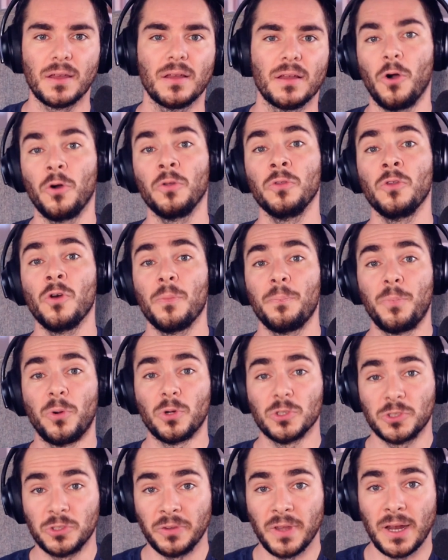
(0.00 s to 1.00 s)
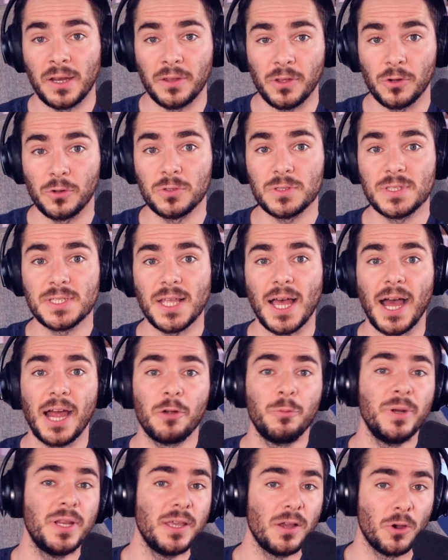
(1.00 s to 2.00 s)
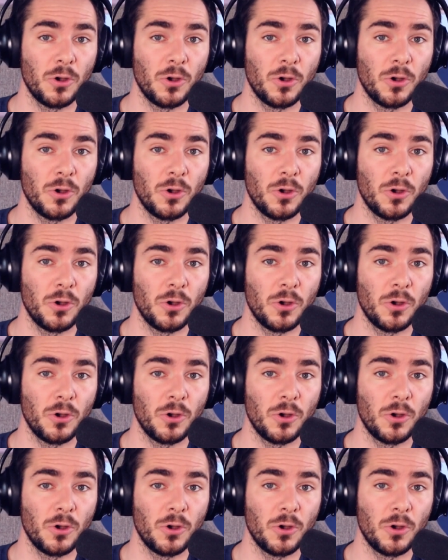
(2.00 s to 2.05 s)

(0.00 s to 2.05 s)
On a personal note, I really